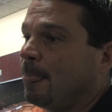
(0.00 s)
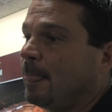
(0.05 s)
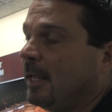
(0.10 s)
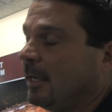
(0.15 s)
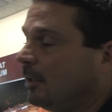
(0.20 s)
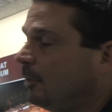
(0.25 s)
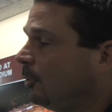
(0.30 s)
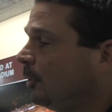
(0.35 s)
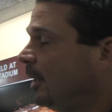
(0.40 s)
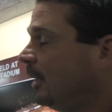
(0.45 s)
they
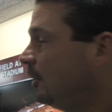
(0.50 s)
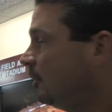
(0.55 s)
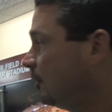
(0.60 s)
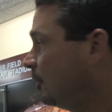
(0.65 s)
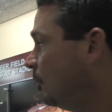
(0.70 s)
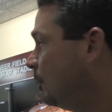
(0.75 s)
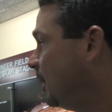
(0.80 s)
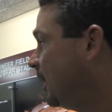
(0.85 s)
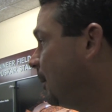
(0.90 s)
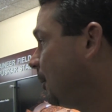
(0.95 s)
create
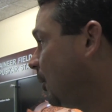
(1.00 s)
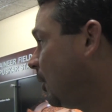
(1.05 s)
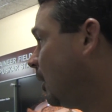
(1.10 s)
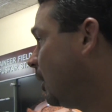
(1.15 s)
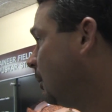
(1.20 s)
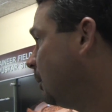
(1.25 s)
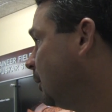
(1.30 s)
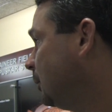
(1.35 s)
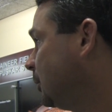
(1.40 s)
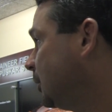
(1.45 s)
so many
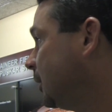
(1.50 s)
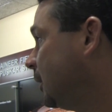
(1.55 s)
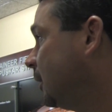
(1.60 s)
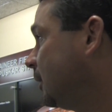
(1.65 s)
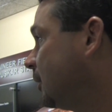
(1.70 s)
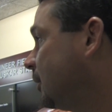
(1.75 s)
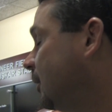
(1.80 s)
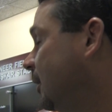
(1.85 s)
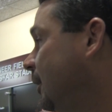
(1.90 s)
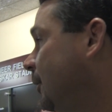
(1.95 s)
problems, and
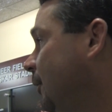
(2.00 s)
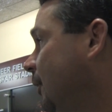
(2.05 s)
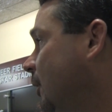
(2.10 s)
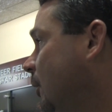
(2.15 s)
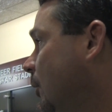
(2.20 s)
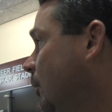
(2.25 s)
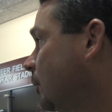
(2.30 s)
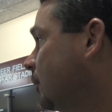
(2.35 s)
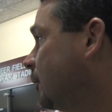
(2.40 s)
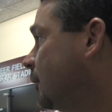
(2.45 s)
it's
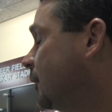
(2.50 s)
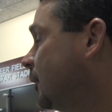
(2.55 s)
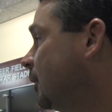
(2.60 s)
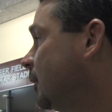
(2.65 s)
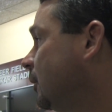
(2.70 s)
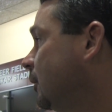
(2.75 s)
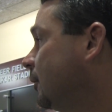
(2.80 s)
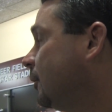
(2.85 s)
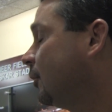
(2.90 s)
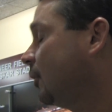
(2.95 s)
difficult
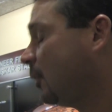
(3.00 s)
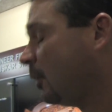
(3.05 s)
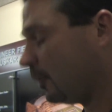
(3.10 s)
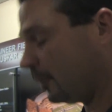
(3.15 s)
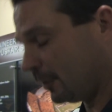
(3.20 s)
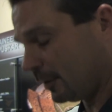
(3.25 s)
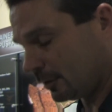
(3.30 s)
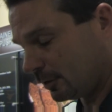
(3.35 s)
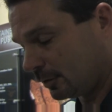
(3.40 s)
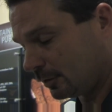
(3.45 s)
for
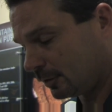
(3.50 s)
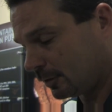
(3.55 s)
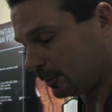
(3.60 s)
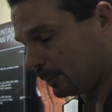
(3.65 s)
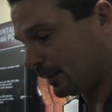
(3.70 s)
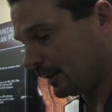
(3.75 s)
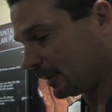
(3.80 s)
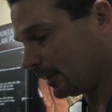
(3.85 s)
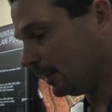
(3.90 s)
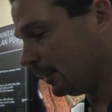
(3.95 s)
offenses to
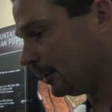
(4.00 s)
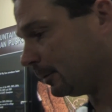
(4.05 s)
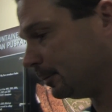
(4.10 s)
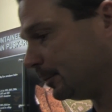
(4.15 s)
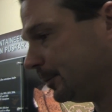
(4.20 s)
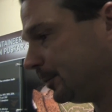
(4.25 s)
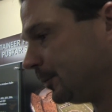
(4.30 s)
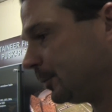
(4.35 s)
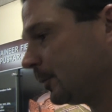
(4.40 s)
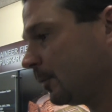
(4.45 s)
pick up
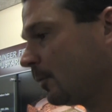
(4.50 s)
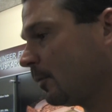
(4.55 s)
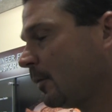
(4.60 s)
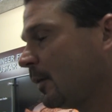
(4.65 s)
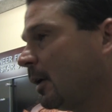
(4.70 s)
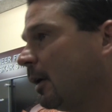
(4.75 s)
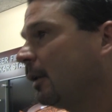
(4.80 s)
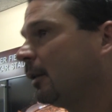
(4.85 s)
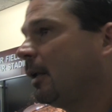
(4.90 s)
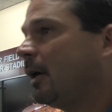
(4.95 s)

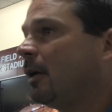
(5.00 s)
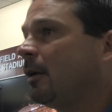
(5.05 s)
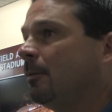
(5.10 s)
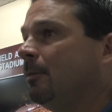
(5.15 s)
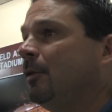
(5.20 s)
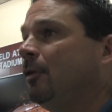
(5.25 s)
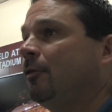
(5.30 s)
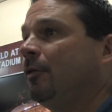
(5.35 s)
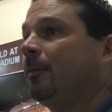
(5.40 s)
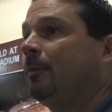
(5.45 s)
a lot
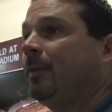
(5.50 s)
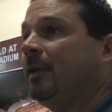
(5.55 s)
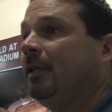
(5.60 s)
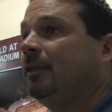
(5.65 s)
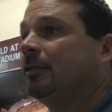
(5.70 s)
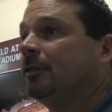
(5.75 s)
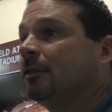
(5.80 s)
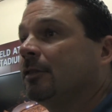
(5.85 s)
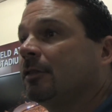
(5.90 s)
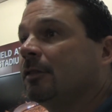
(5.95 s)
of moving
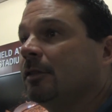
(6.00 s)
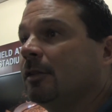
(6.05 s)
pieces.